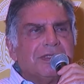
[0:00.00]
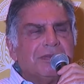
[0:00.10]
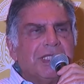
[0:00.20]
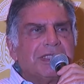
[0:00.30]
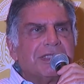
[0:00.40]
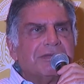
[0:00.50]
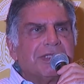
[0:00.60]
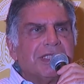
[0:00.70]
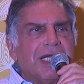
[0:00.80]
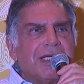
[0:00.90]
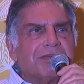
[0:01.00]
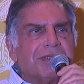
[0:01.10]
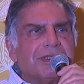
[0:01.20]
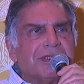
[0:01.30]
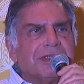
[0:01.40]
to make something
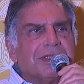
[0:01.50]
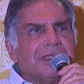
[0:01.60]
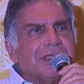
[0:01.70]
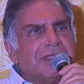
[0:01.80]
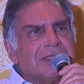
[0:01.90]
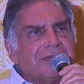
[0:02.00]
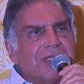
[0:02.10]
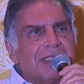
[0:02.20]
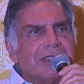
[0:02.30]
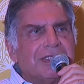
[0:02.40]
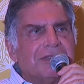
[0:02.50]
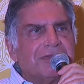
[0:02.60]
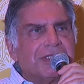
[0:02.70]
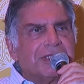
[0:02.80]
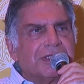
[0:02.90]
happen is rather
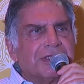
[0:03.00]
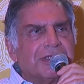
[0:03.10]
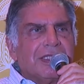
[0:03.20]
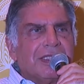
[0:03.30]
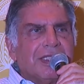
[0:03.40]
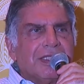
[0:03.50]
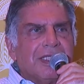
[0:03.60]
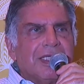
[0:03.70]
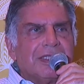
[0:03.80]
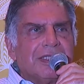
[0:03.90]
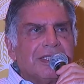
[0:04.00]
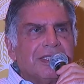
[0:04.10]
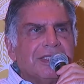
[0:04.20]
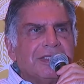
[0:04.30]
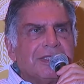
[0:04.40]
difficult. I think
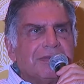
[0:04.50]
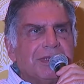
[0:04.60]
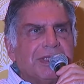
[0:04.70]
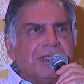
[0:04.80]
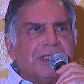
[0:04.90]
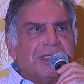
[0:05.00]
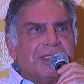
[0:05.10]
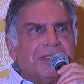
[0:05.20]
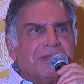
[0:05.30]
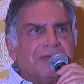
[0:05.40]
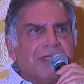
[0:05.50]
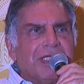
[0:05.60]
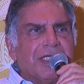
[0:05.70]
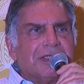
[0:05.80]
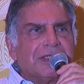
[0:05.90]
there needs to be a
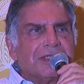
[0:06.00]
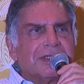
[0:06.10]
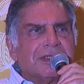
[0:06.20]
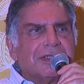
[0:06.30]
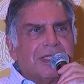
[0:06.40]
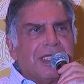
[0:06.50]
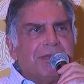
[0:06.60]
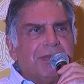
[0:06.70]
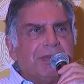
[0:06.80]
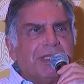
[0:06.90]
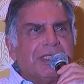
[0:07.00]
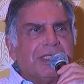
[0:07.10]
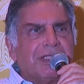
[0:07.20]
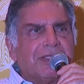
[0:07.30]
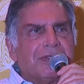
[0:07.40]
finance
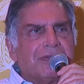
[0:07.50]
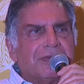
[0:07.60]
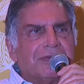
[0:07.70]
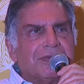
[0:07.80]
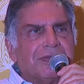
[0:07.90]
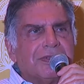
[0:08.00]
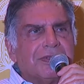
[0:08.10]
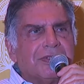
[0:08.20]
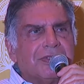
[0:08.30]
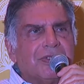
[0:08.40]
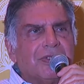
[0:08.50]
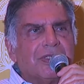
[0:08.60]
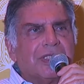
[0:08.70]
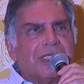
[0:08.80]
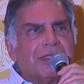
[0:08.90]
capability to
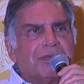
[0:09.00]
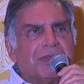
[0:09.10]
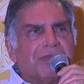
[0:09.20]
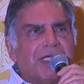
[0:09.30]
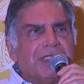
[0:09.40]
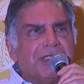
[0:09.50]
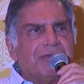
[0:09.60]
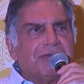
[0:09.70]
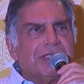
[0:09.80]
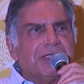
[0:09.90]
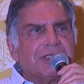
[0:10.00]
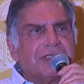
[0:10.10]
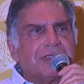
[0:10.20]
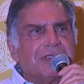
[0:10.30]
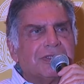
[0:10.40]
look at providing funds
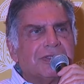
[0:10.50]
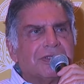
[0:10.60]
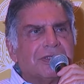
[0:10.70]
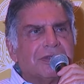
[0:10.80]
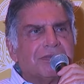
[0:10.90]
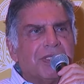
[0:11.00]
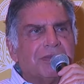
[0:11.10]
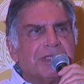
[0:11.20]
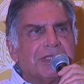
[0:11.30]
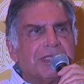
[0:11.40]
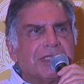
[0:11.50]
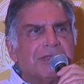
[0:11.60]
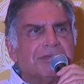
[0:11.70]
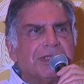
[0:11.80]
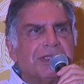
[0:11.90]
to promising
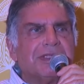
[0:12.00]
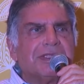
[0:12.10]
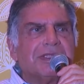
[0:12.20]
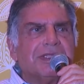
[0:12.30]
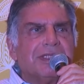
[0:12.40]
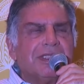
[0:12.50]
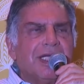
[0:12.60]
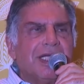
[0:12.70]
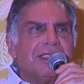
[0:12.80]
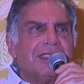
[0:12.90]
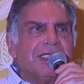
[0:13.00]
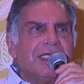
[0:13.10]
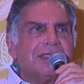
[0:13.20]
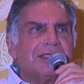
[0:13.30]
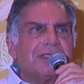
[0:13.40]
companies, and there
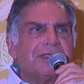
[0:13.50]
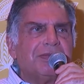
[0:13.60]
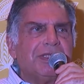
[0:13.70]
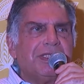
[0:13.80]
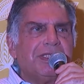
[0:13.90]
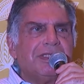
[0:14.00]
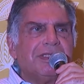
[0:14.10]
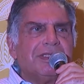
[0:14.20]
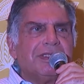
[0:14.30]
has to be